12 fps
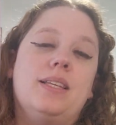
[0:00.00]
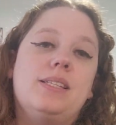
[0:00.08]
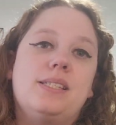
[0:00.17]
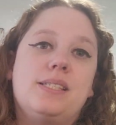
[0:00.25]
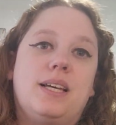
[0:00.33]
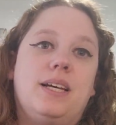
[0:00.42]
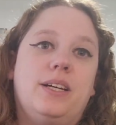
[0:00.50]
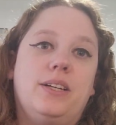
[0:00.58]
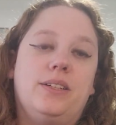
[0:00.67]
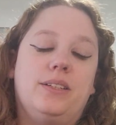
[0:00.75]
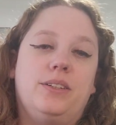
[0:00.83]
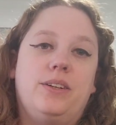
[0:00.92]
This is
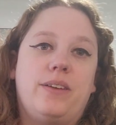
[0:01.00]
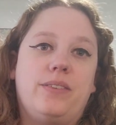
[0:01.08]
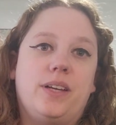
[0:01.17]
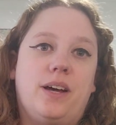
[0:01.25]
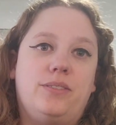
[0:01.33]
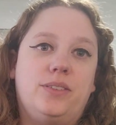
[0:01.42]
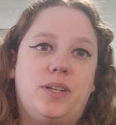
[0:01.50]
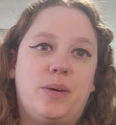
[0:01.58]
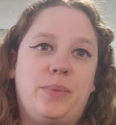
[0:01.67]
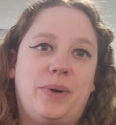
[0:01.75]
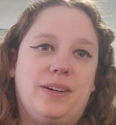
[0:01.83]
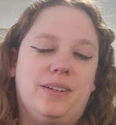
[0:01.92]
a graphic novel
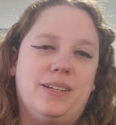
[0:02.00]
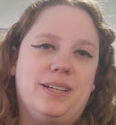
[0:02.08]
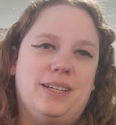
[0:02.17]
about